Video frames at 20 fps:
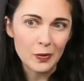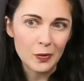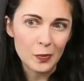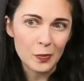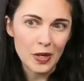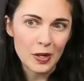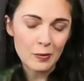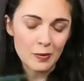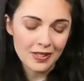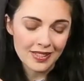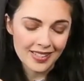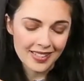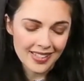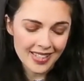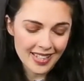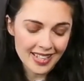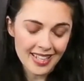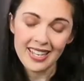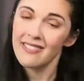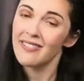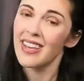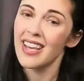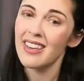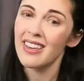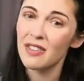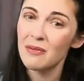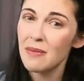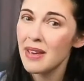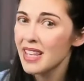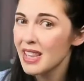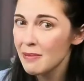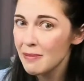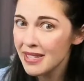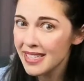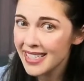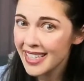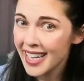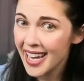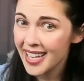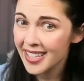We will see if I ever make them into
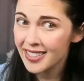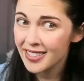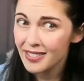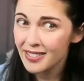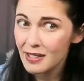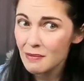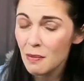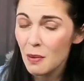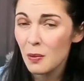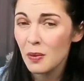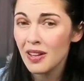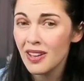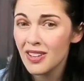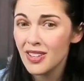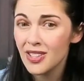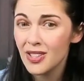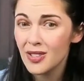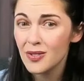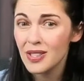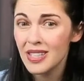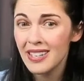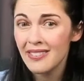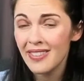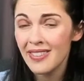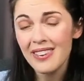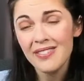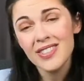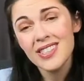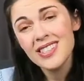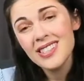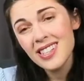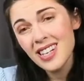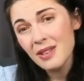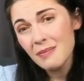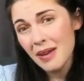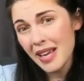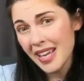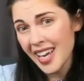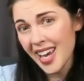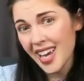candles, but we'll also see if I ever sell
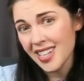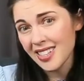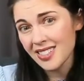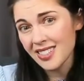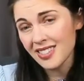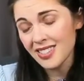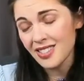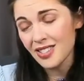my candles.